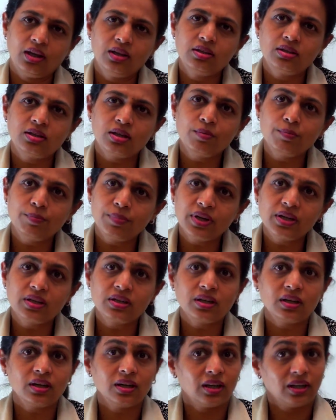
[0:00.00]
In some
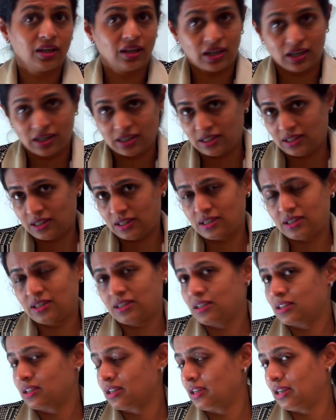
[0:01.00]

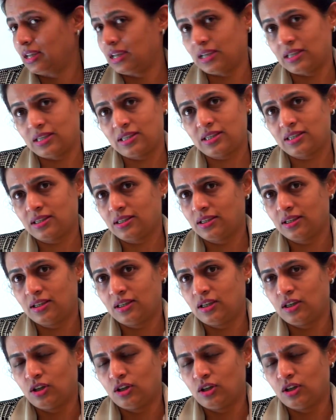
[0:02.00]
patients, yes.